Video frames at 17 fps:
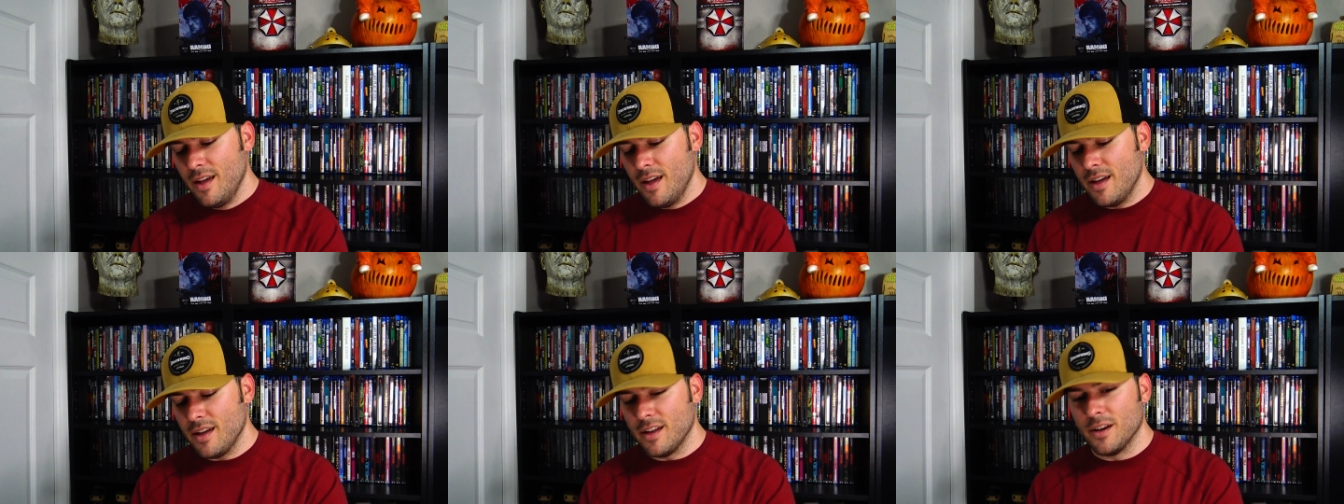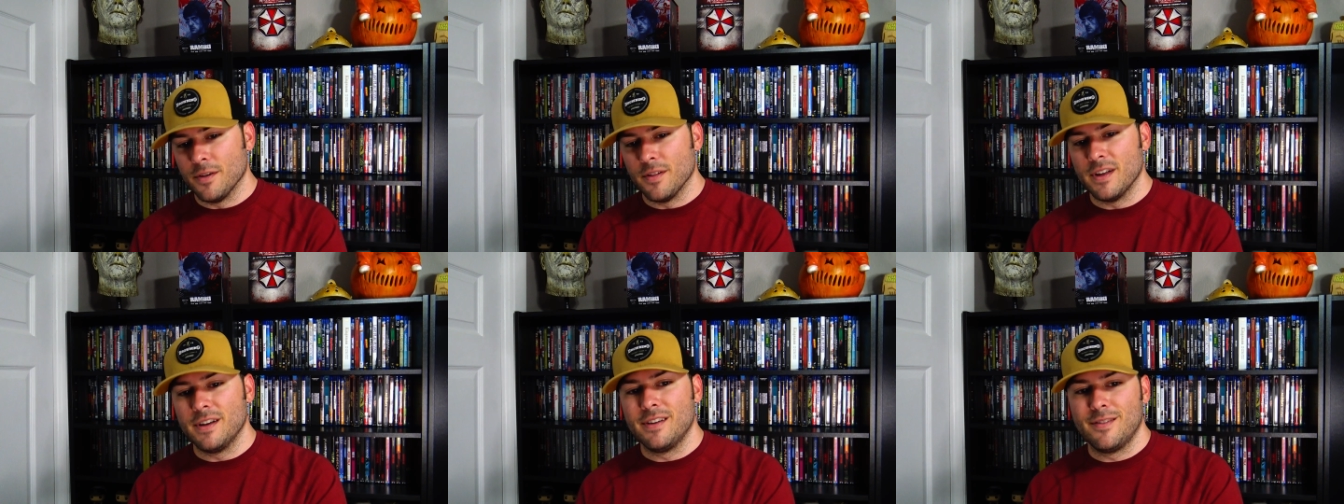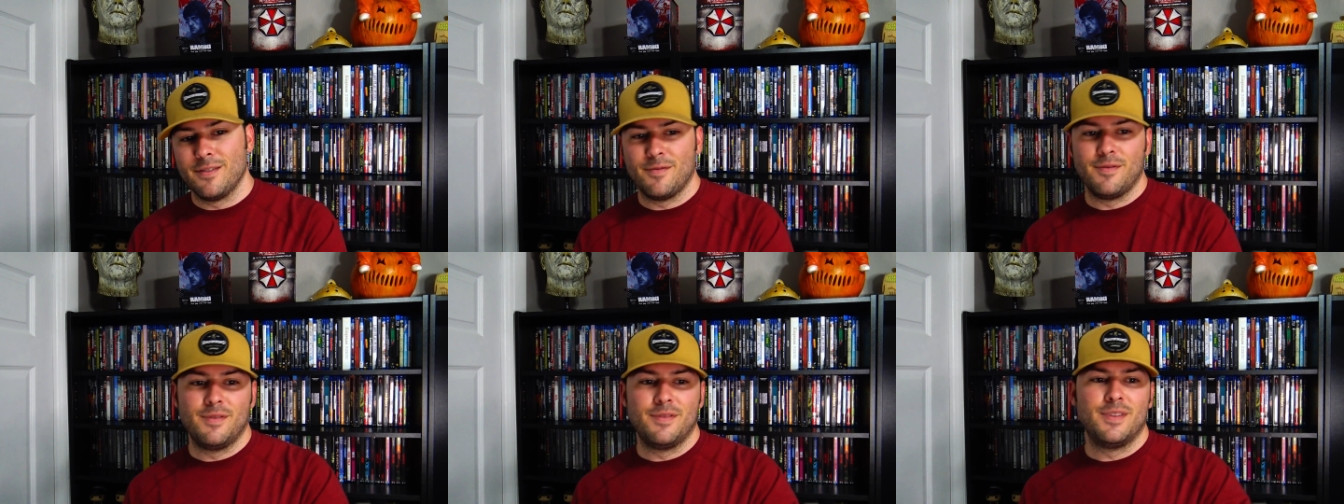And,
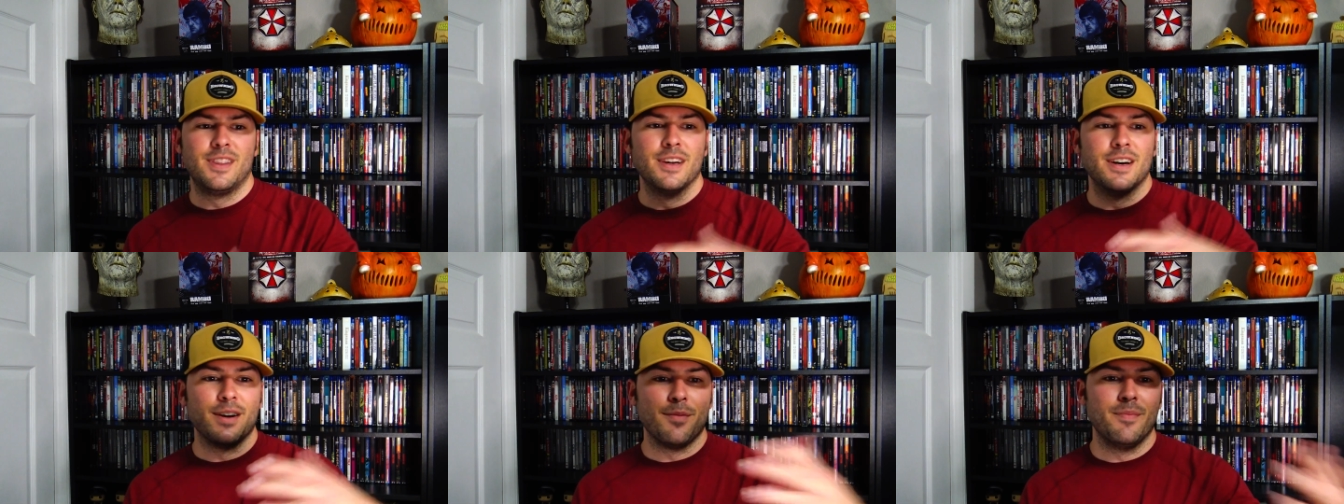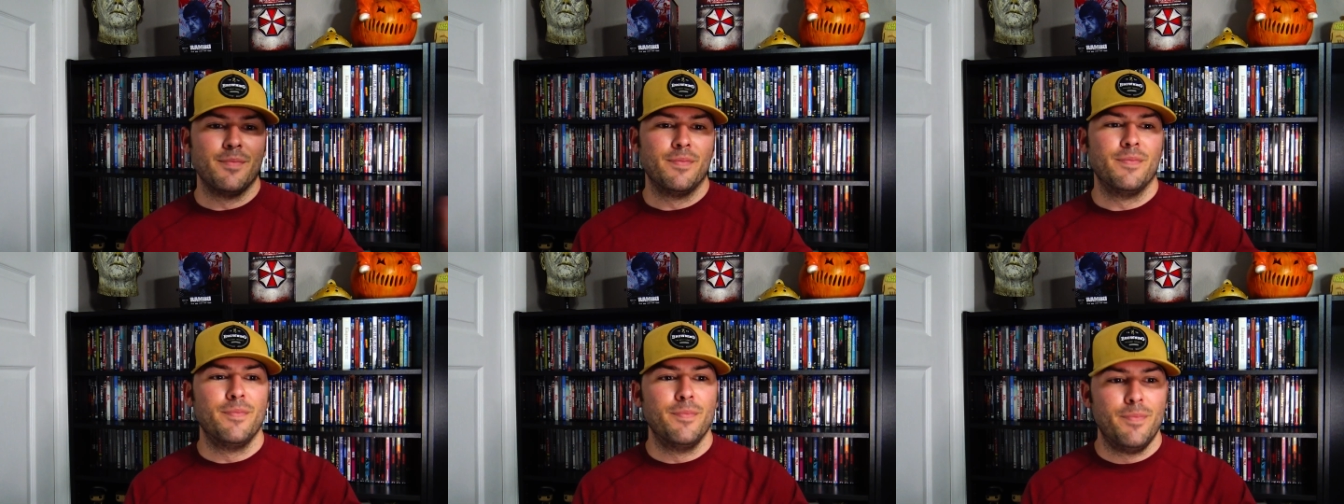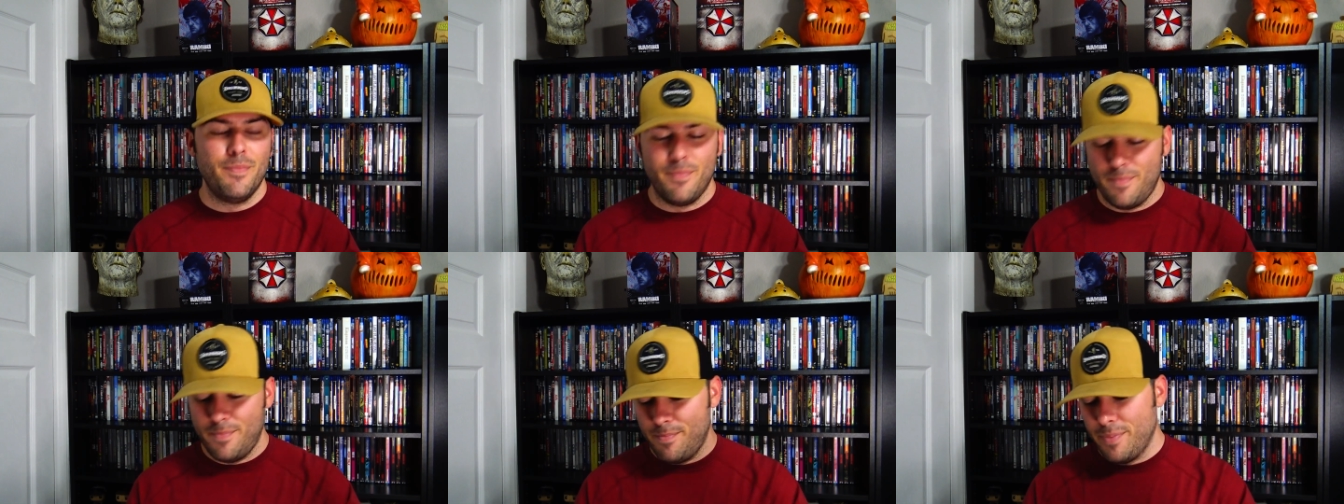the
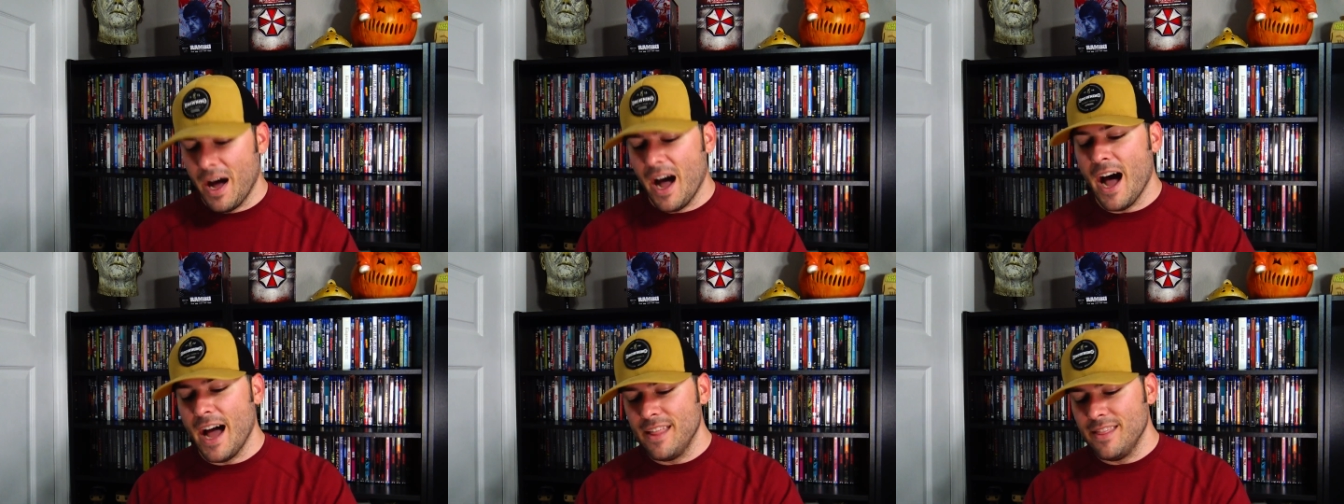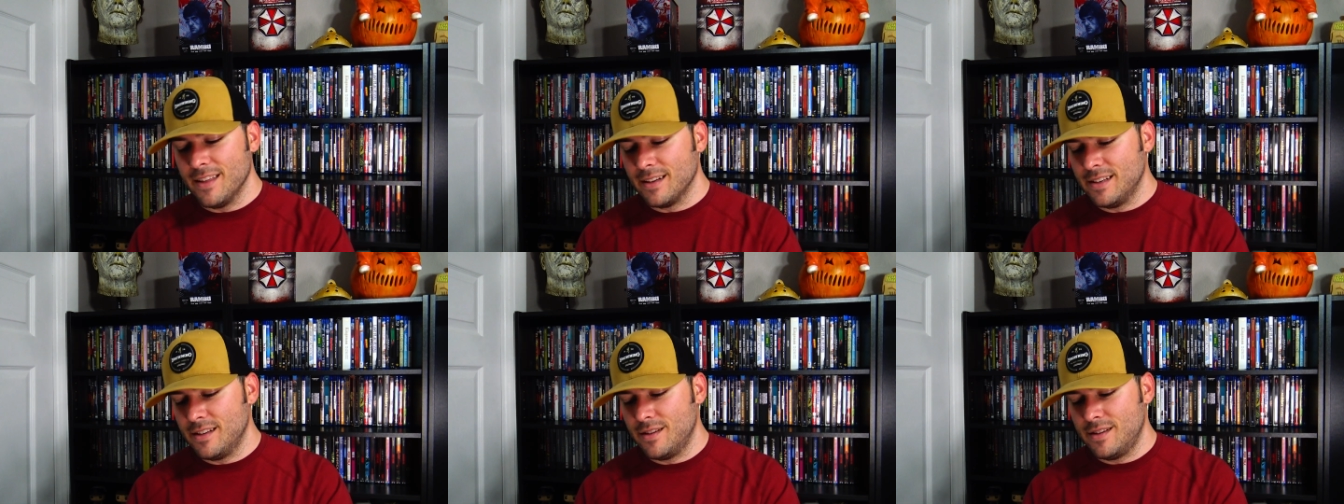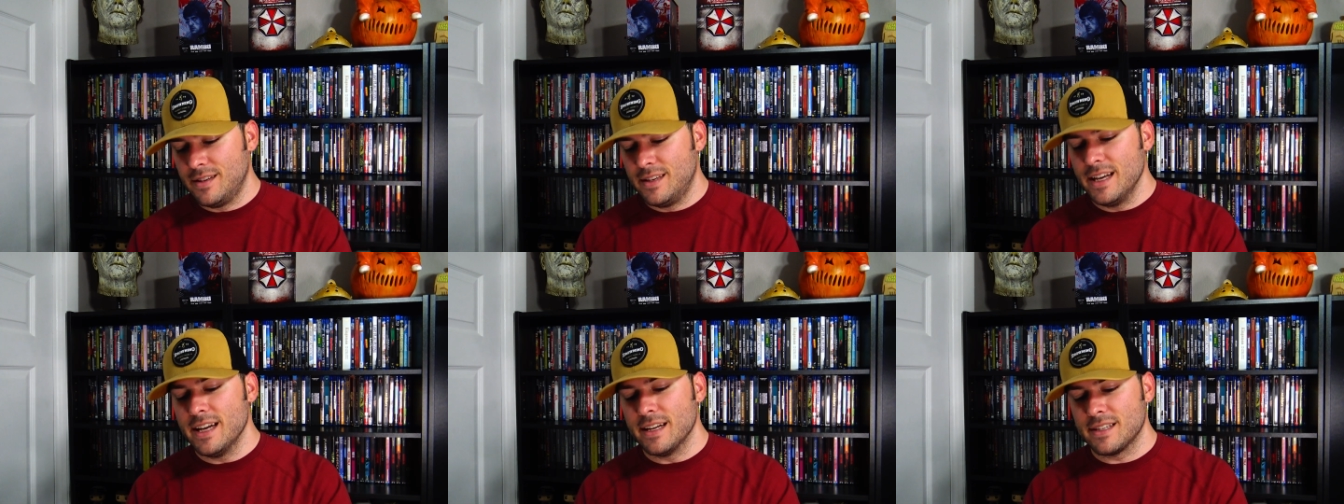behind the
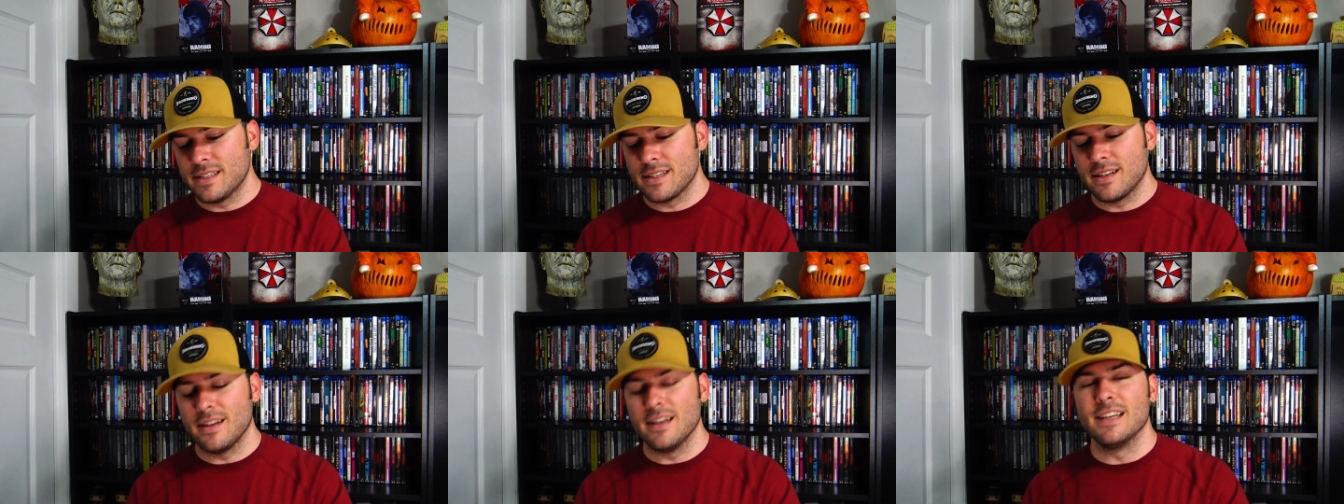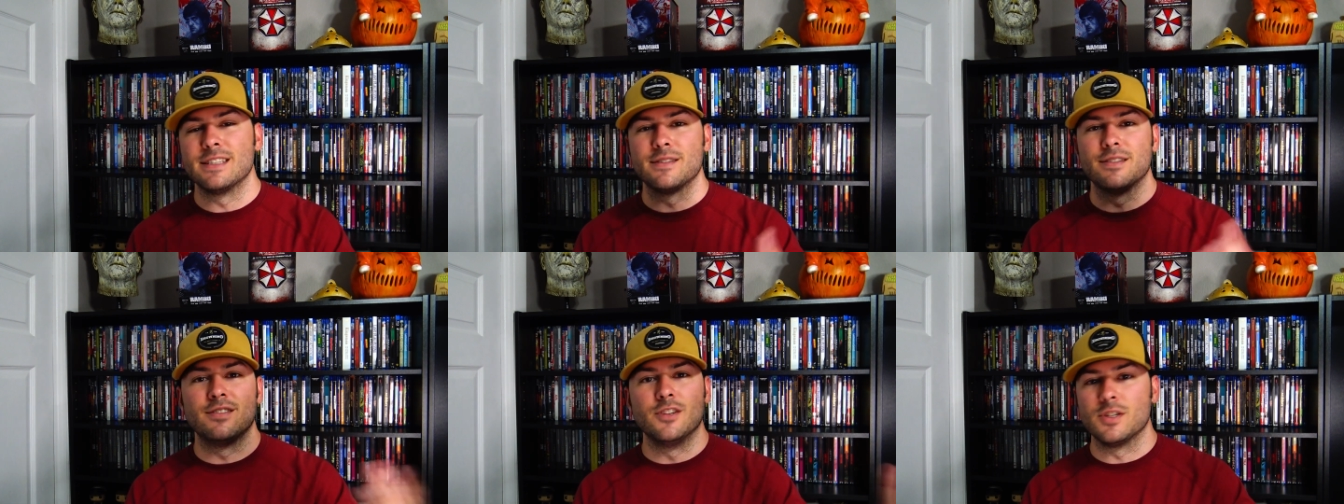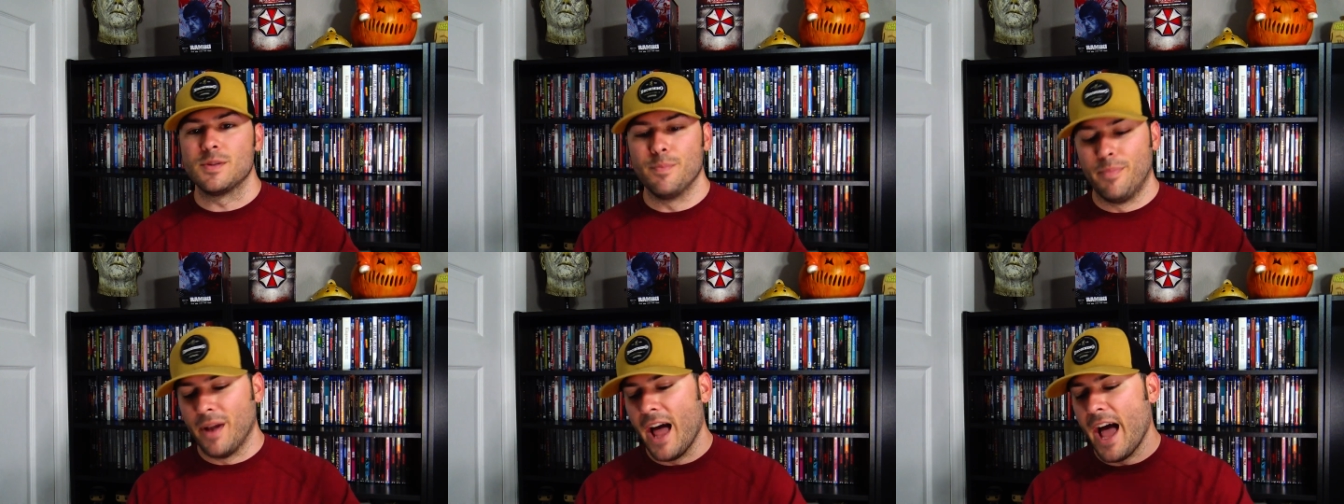disc, it's
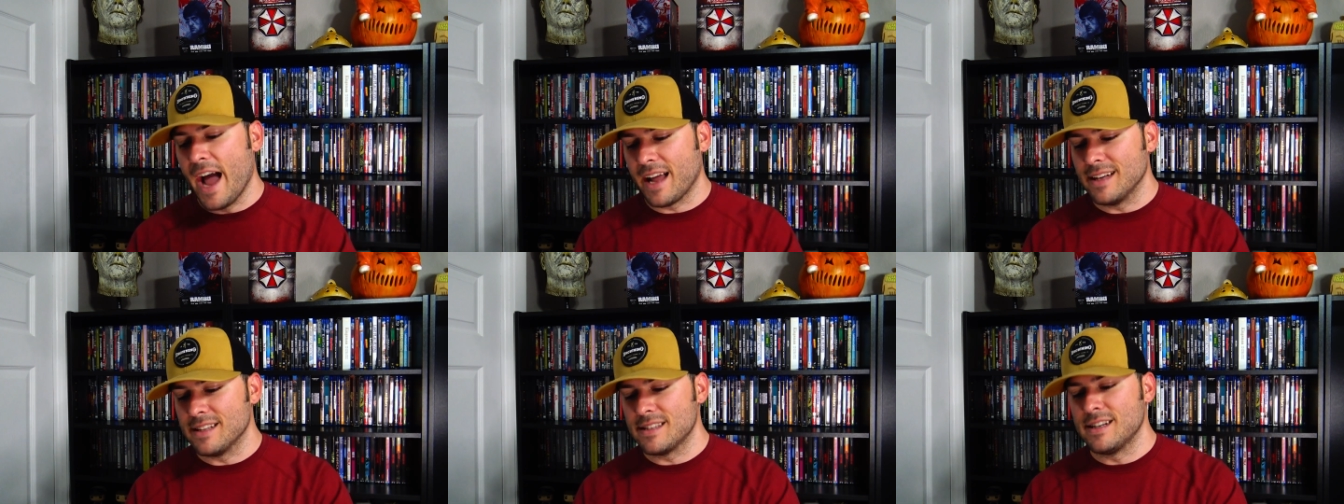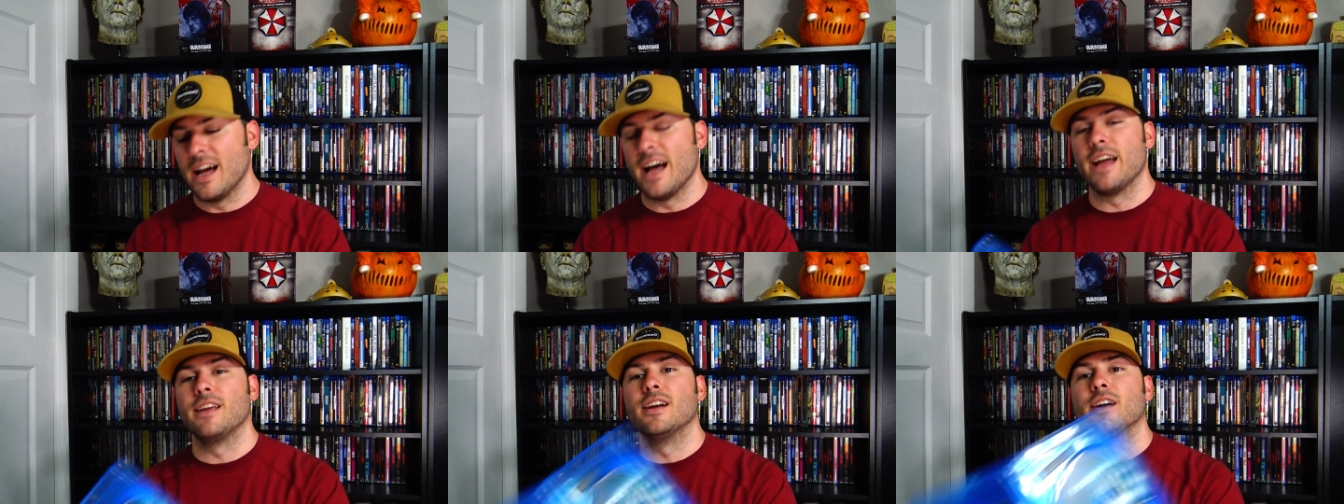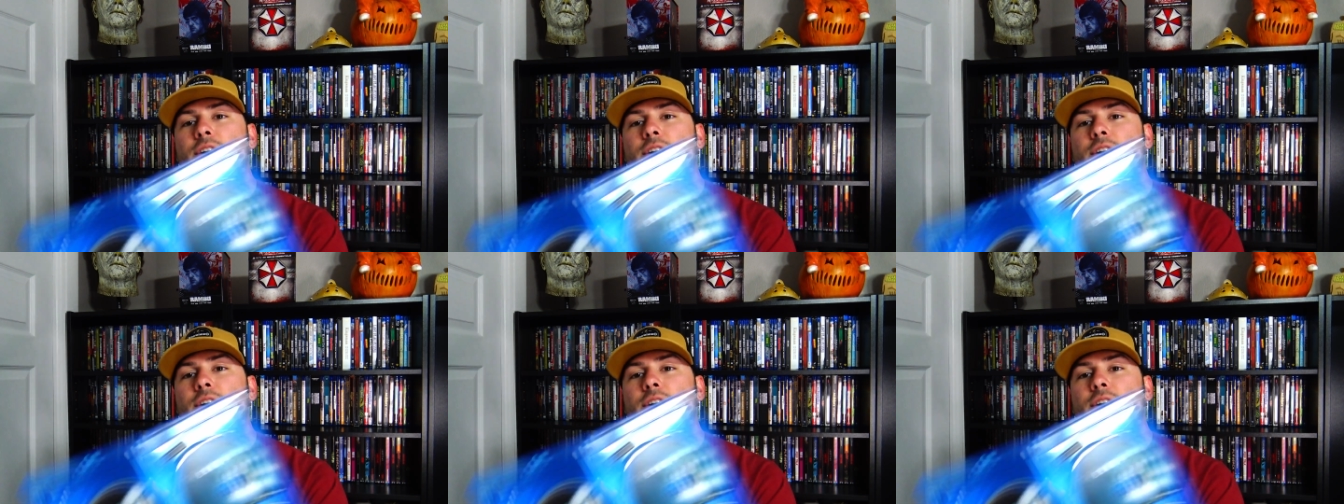just black. It's not